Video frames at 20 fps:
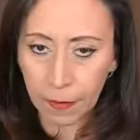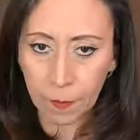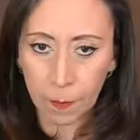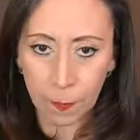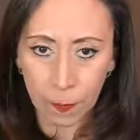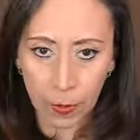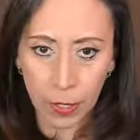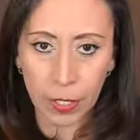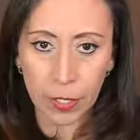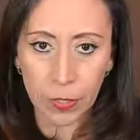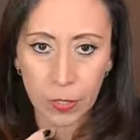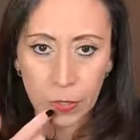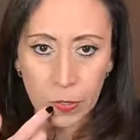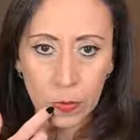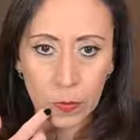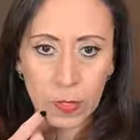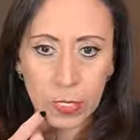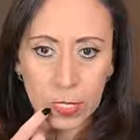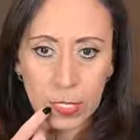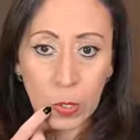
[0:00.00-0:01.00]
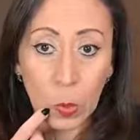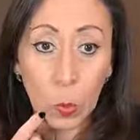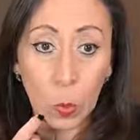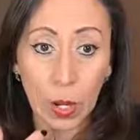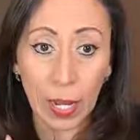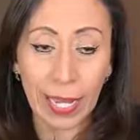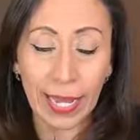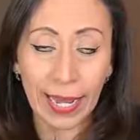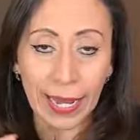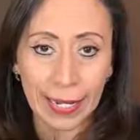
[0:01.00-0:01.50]
but you will see
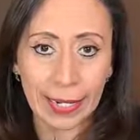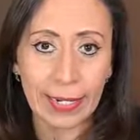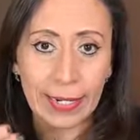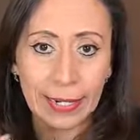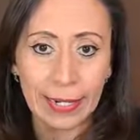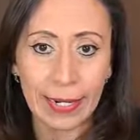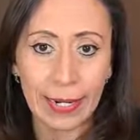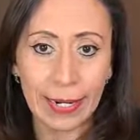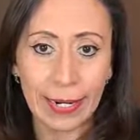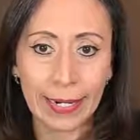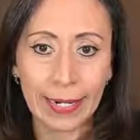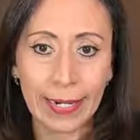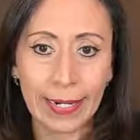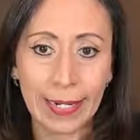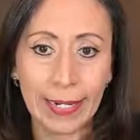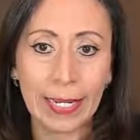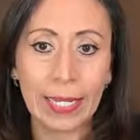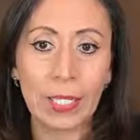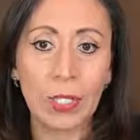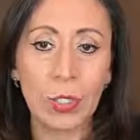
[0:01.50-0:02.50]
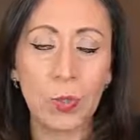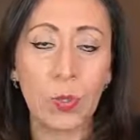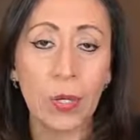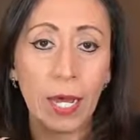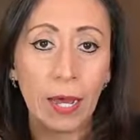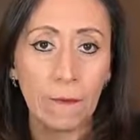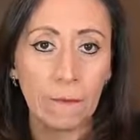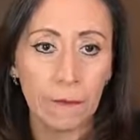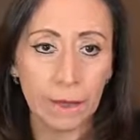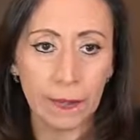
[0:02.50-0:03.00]
why I need to
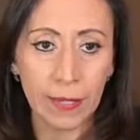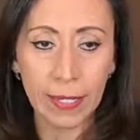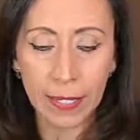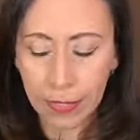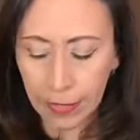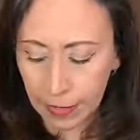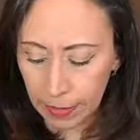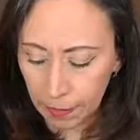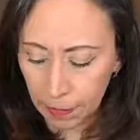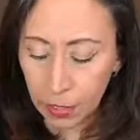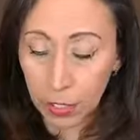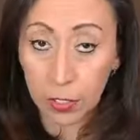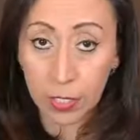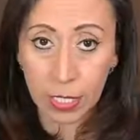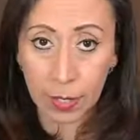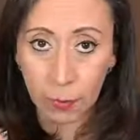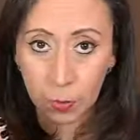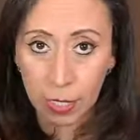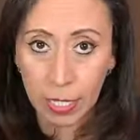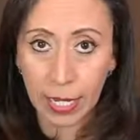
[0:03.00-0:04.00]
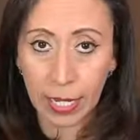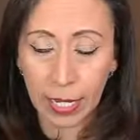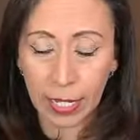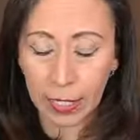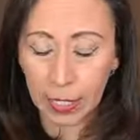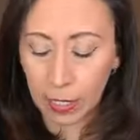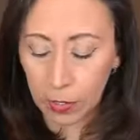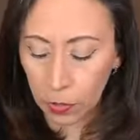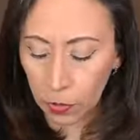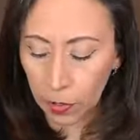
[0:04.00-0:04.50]
have this, because I'm going to
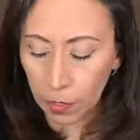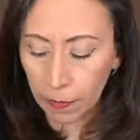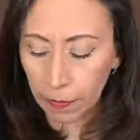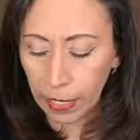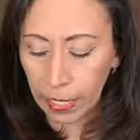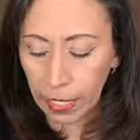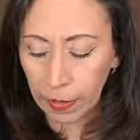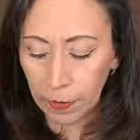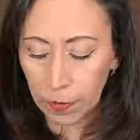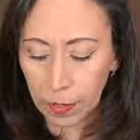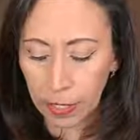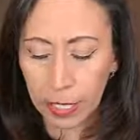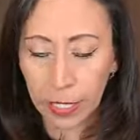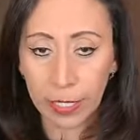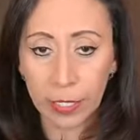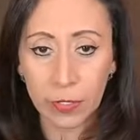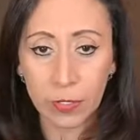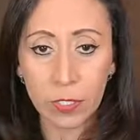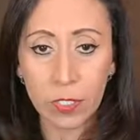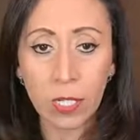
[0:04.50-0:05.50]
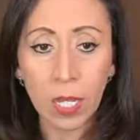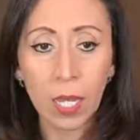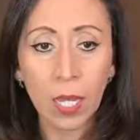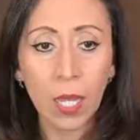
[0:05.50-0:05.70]
add another variable later on.